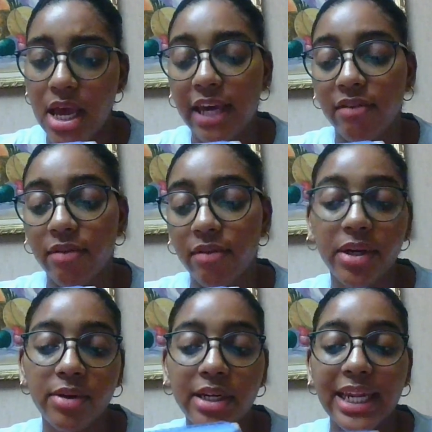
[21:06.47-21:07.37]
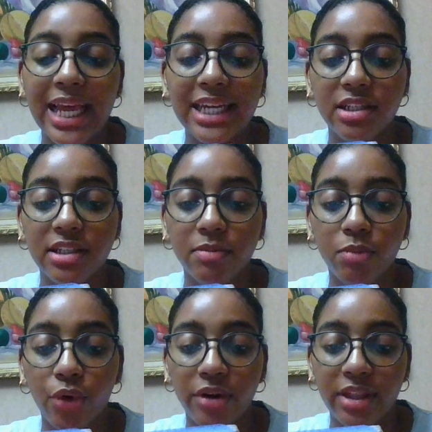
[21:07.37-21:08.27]
If a period lasts
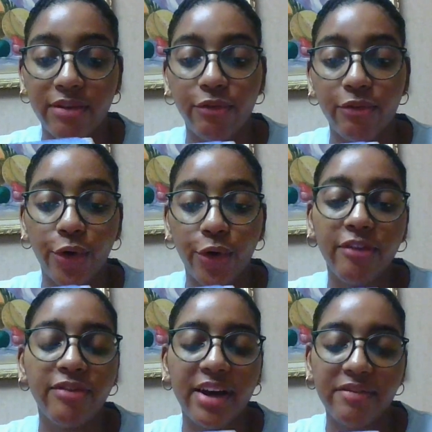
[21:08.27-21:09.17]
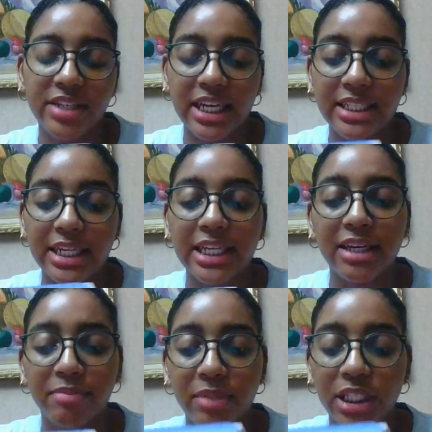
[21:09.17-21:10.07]
more than 4 or 5 days, it
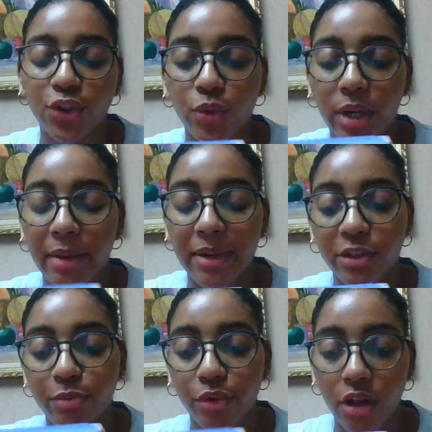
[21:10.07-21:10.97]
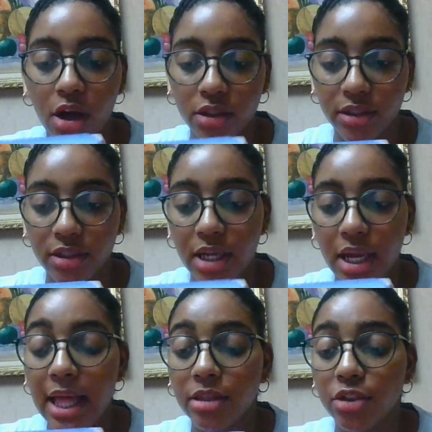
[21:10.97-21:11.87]
can be described as prolonged.
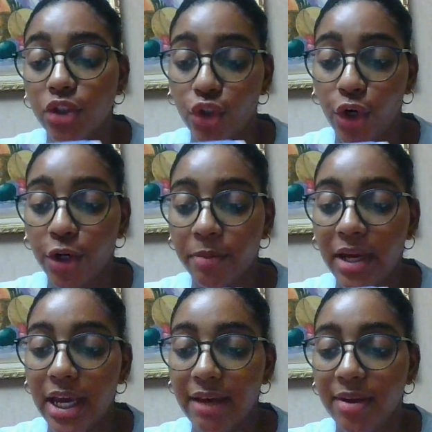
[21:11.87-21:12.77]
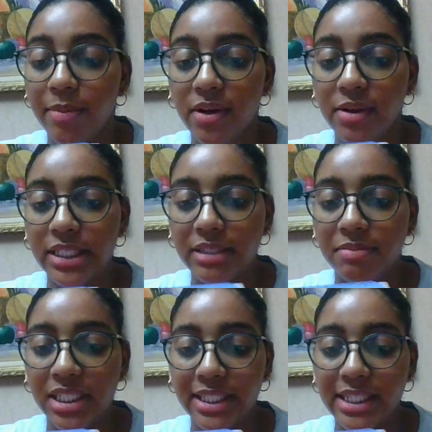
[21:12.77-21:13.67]
The term heavy periods
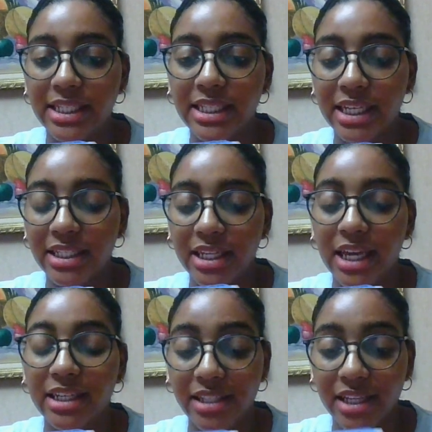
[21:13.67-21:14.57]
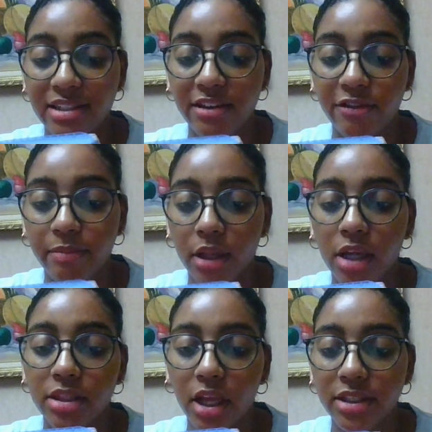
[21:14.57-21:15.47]
means excessive
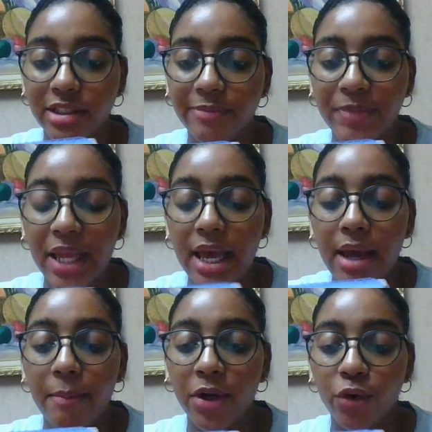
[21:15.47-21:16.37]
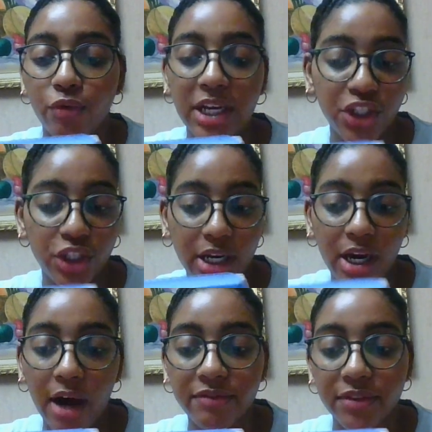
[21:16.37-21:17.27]
blood loss. Menorrhagia,
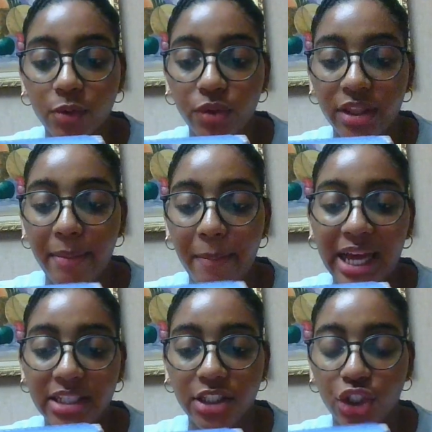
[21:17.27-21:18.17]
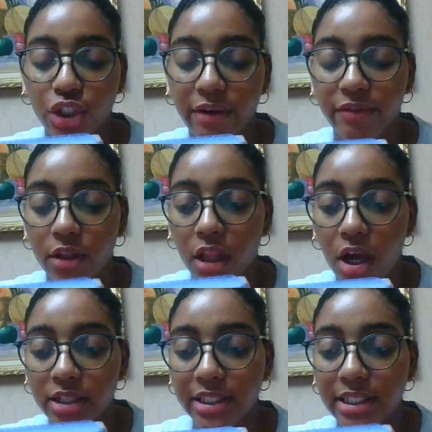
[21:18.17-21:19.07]
often with the passage of
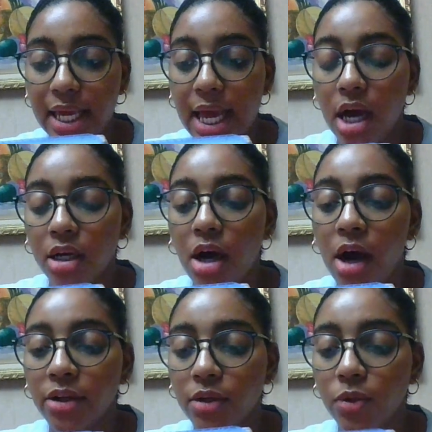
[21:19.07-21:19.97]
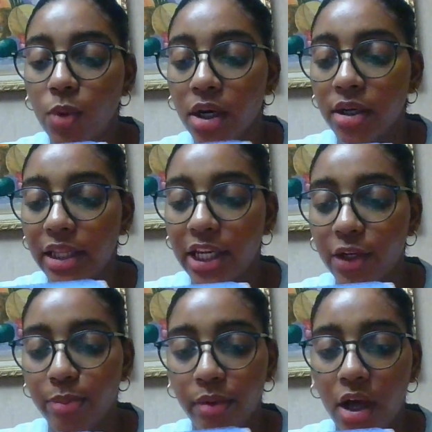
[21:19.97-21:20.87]
clots,
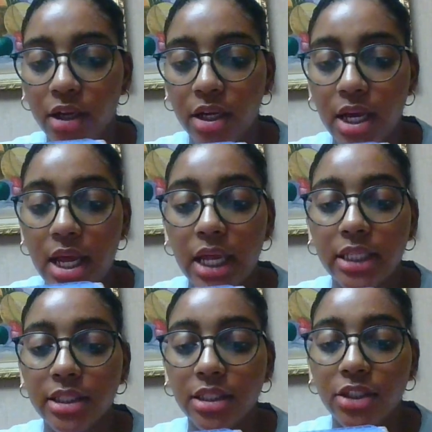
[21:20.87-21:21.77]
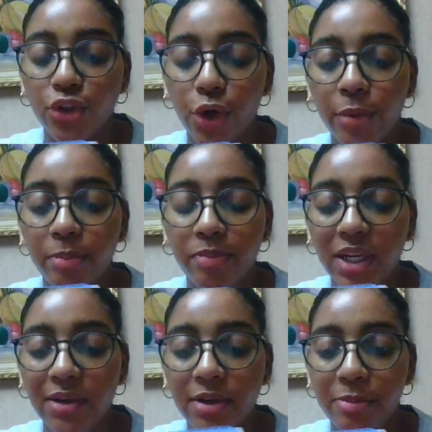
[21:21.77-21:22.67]
coagulated blood. The term
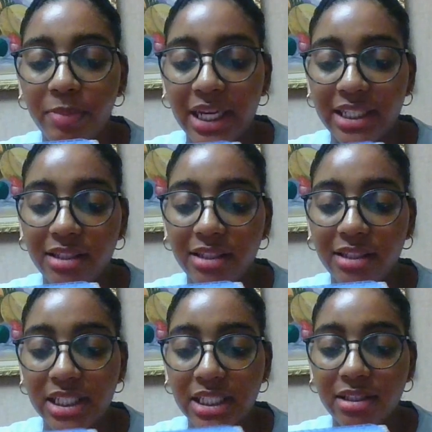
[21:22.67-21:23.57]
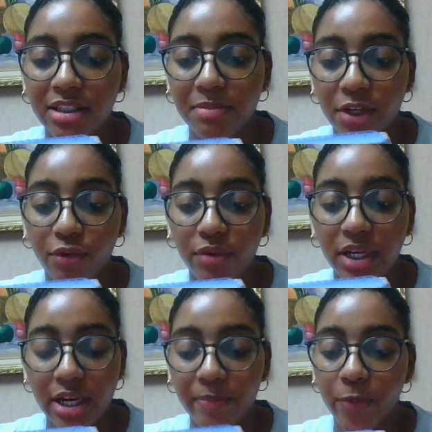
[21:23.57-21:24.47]
period pains means
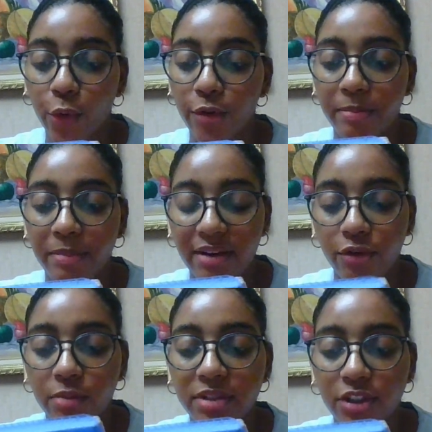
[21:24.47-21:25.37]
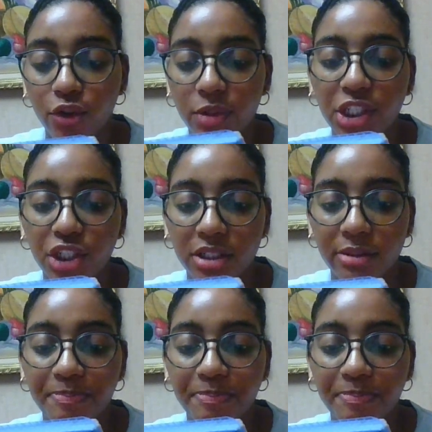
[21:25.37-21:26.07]
dysmenorrhea or painful menstruation.